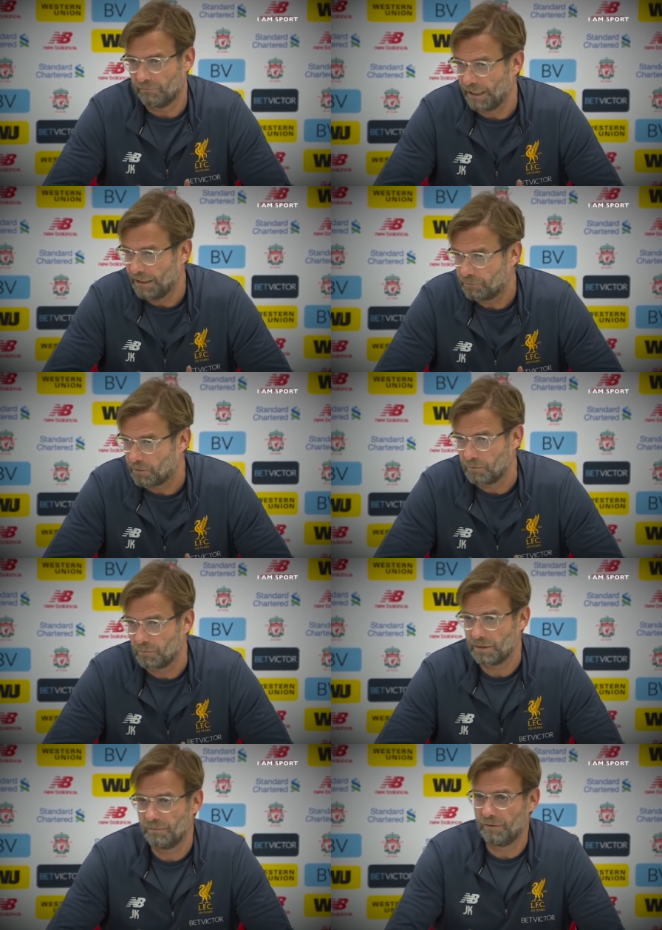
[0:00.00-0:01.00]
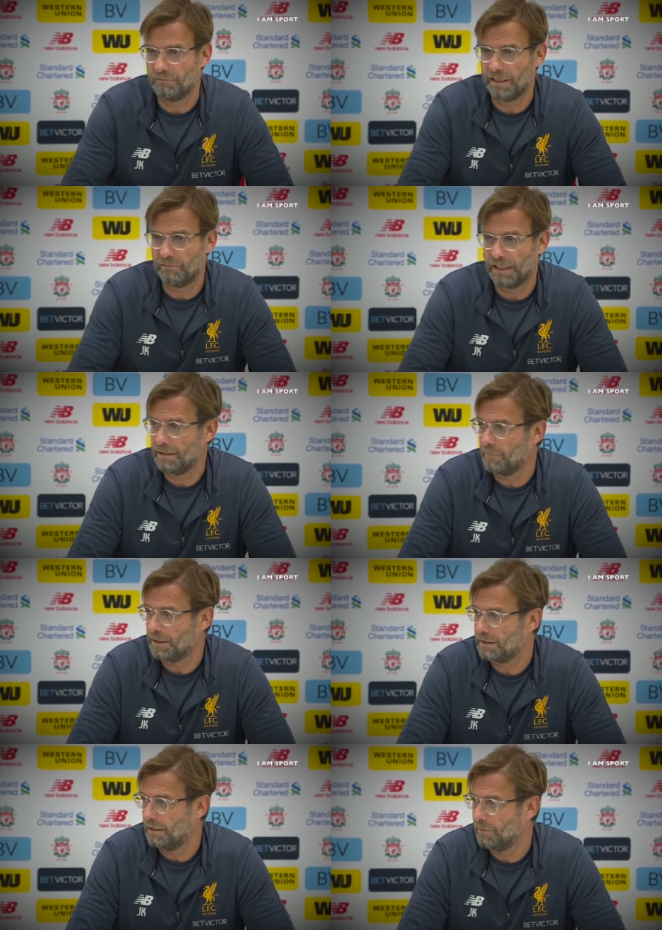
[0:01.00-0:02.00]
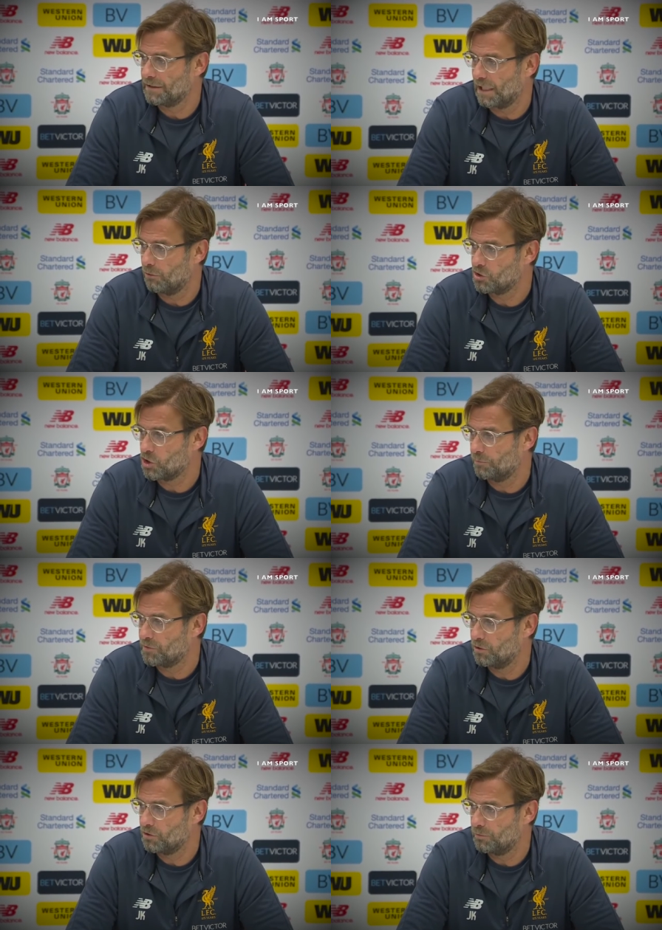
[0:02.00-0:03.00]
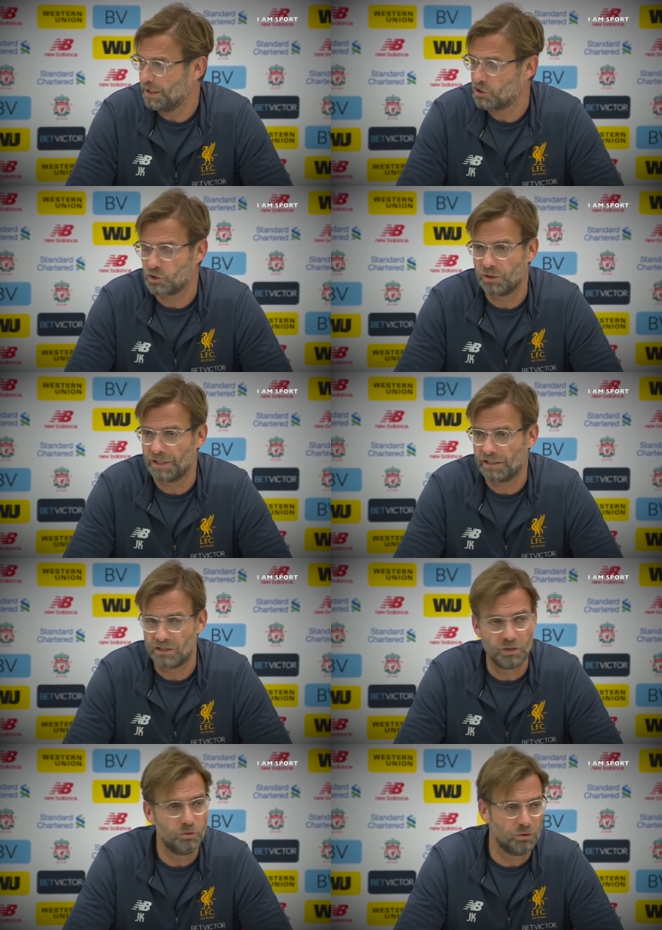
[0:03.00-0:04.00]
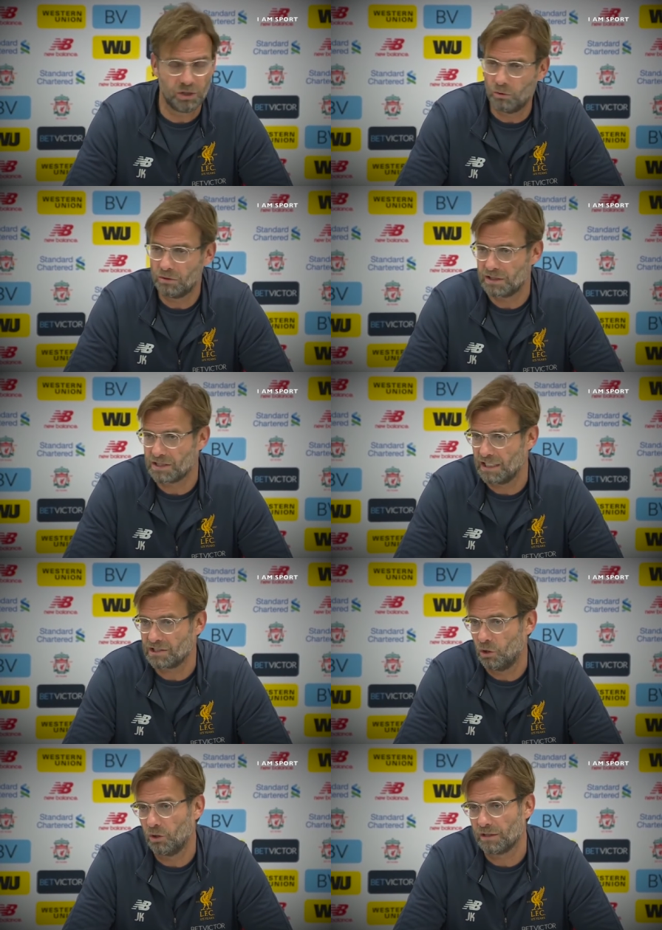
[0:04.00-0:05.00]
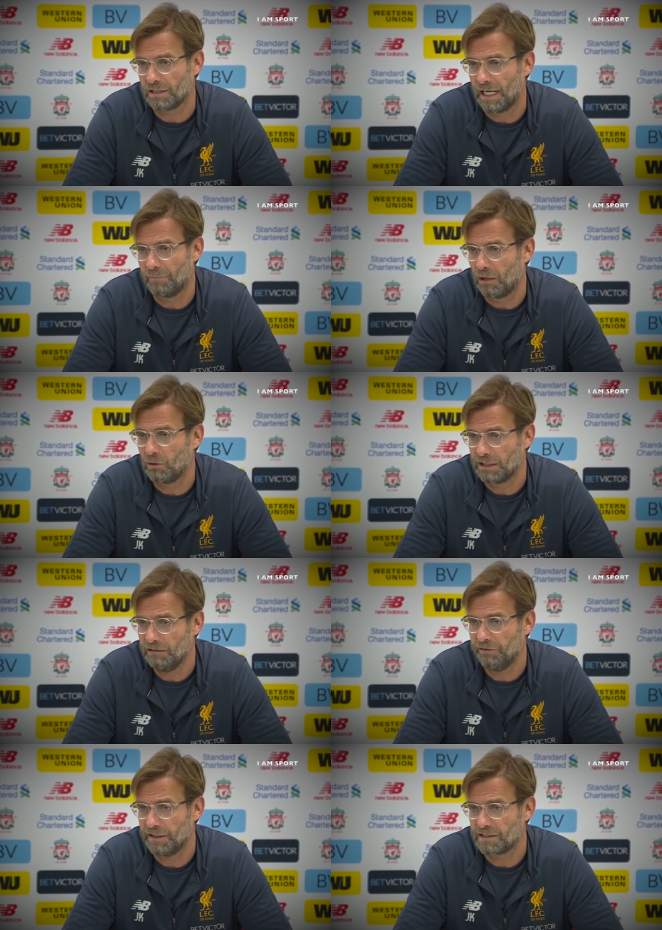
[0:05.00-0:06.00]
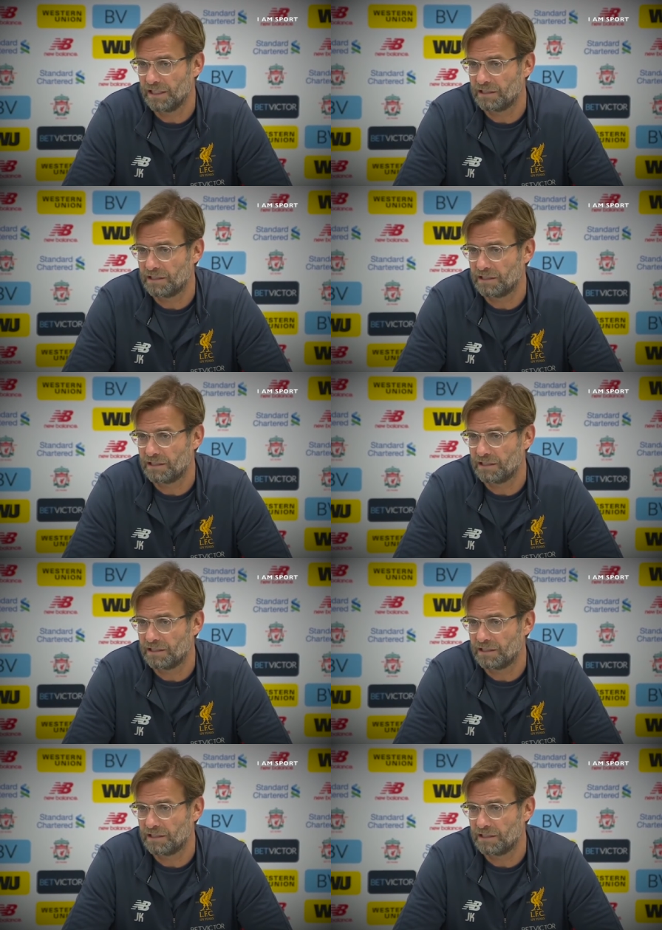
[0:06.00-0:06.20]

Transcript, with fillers: never end probably, it will never end. But um, it's our job to, to make sure that you don't discuss all the time our defense.